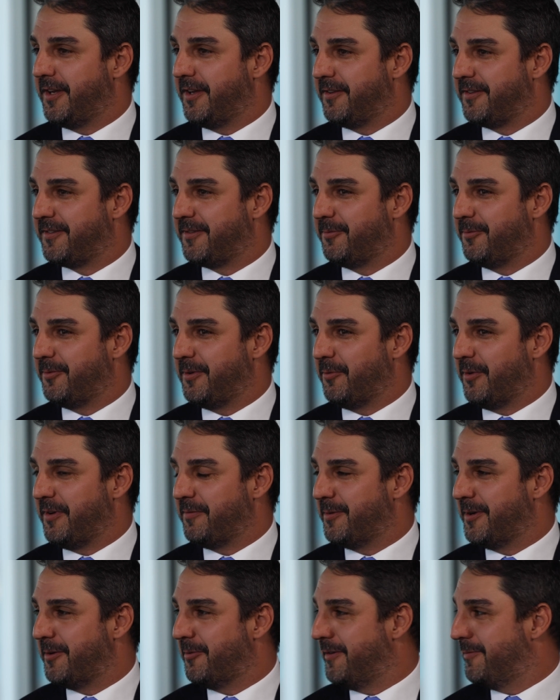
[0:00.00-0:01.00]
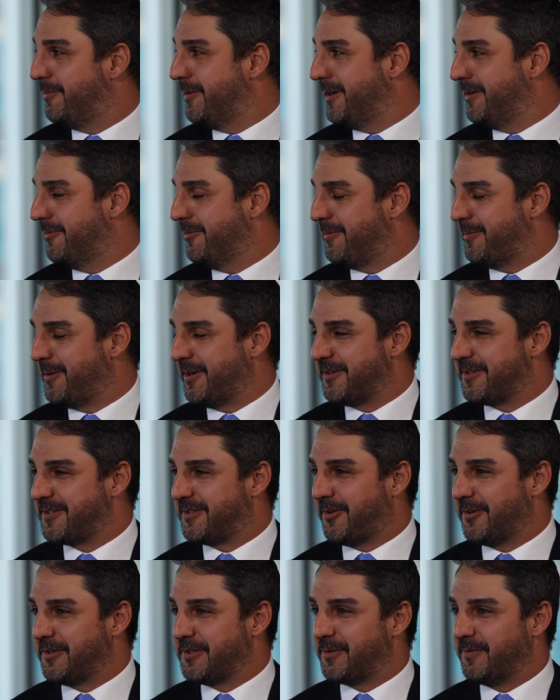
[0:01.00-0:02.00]
Yeah, we've been
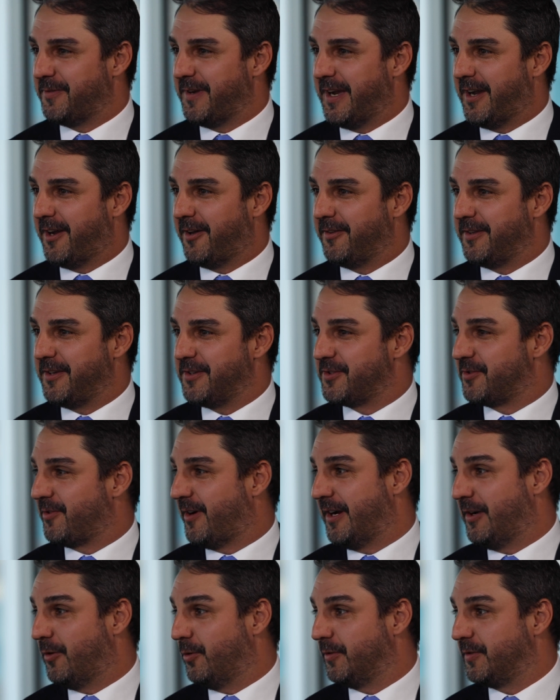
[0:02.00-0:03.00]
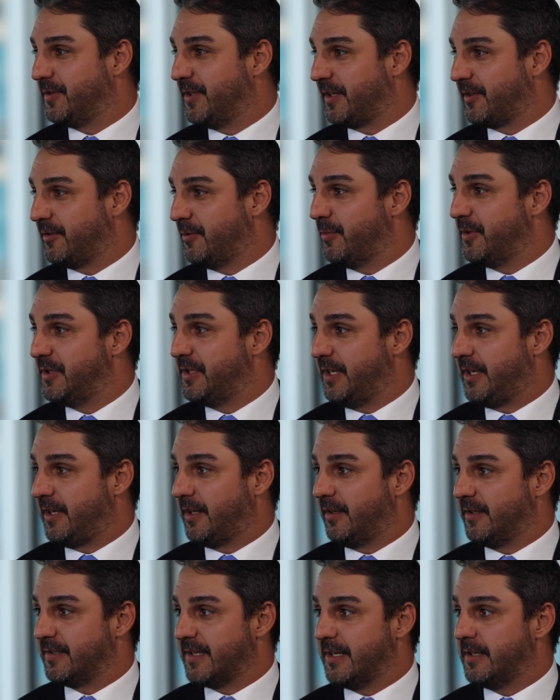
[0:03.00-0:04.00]
astonished with how the Australian oil sector in
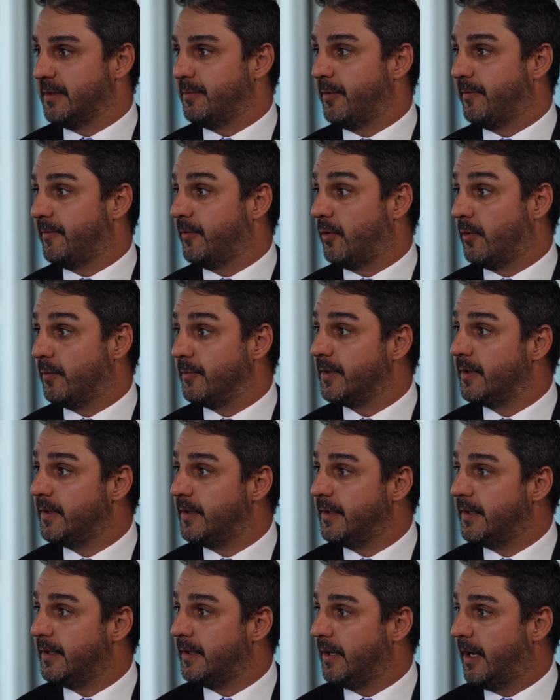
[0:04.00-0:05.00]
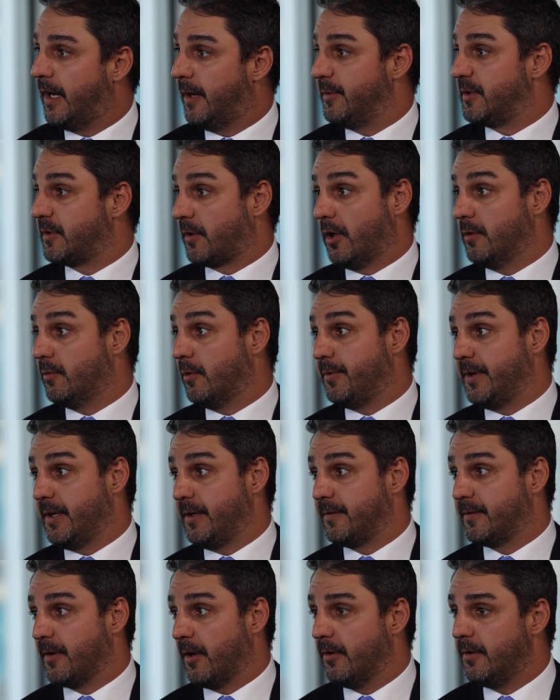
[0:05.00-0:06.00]
particular has underperformed its global
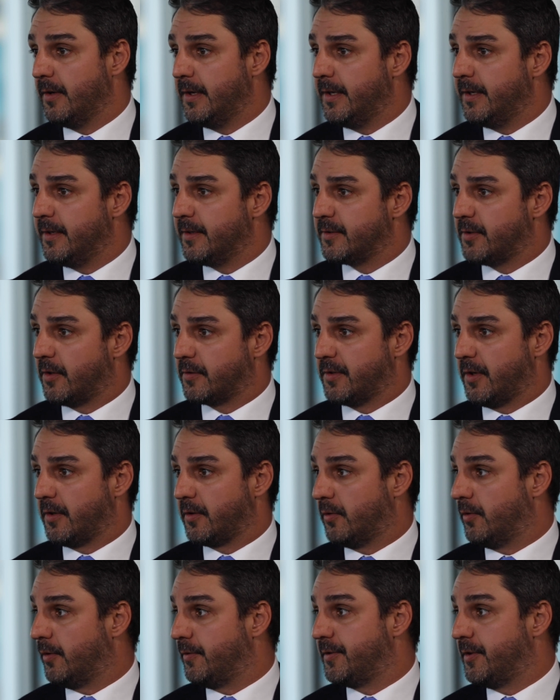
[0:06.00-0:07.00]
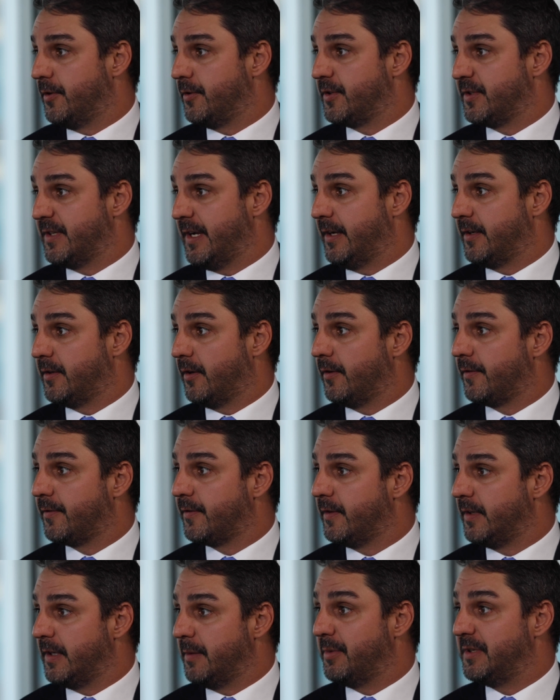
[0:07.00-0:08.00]
peers. So stocks like Oil Search,
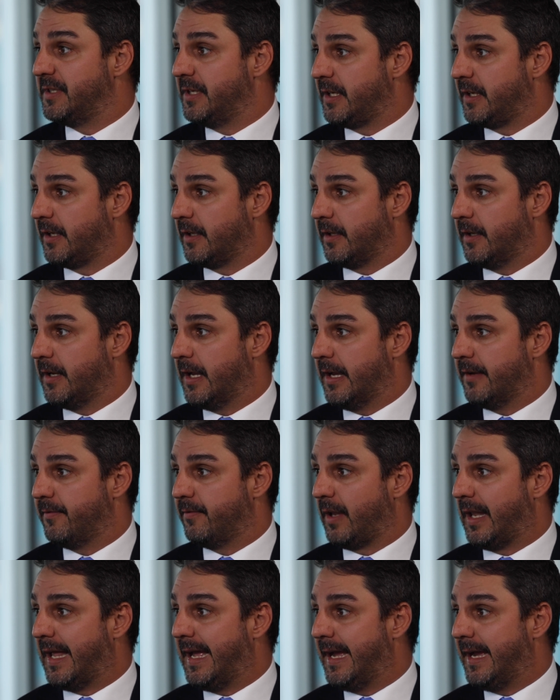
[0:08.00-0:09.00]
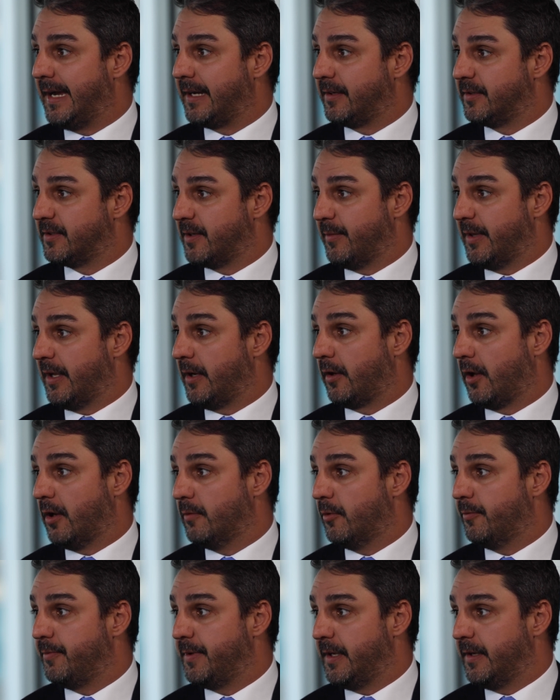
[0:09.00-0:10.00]
Santos in particular have lagged some of their
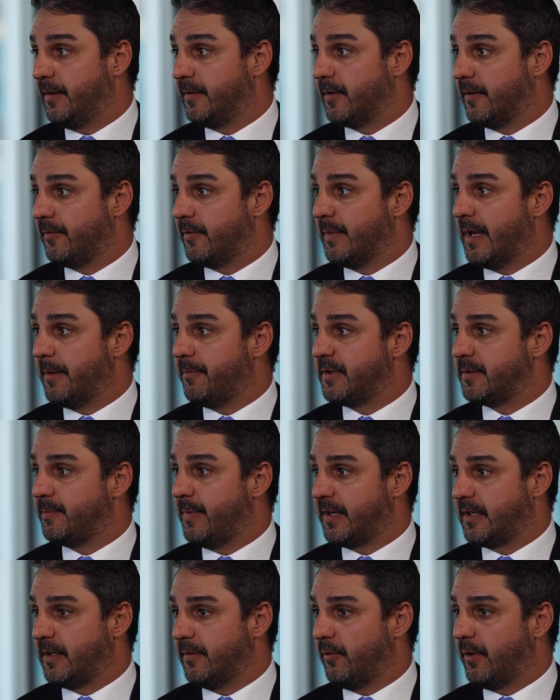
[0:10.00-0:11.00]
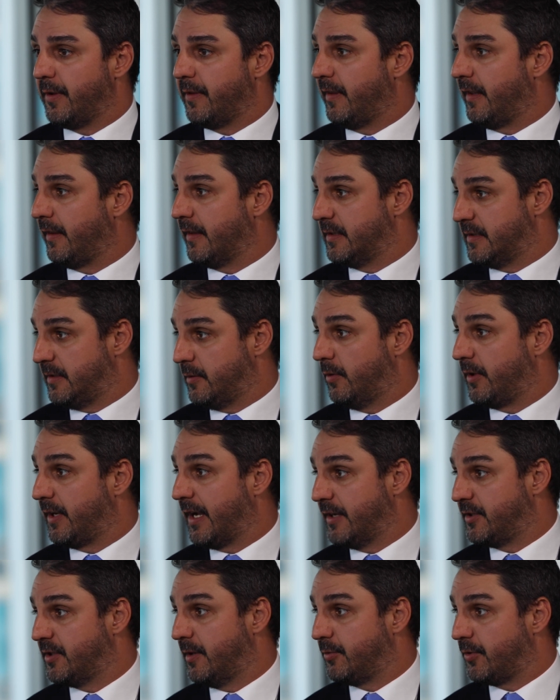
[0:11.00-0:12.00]
global peers. So from that perspective, we think there's still a
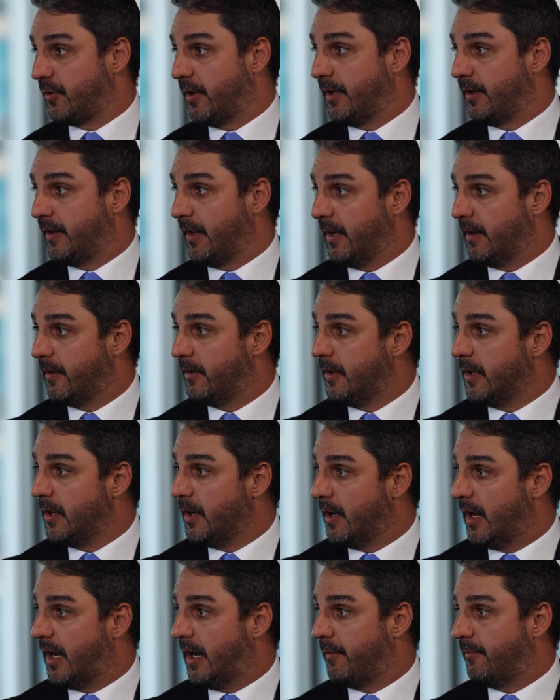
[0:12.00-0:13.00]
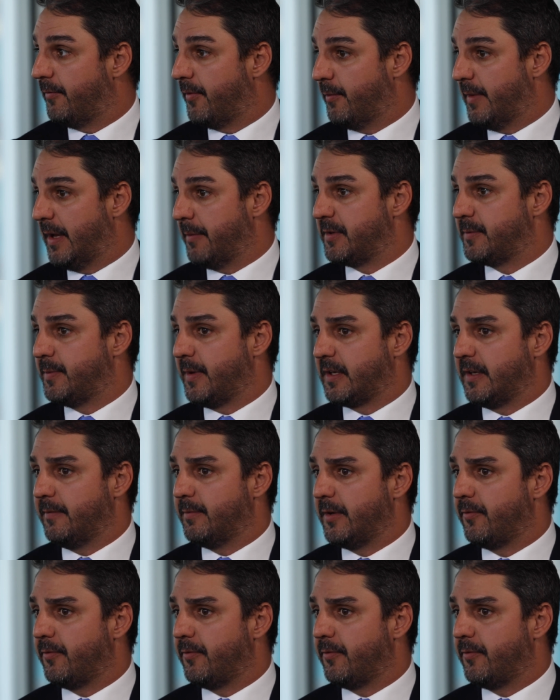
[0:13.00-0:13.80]
catch-up trade there from that perspective.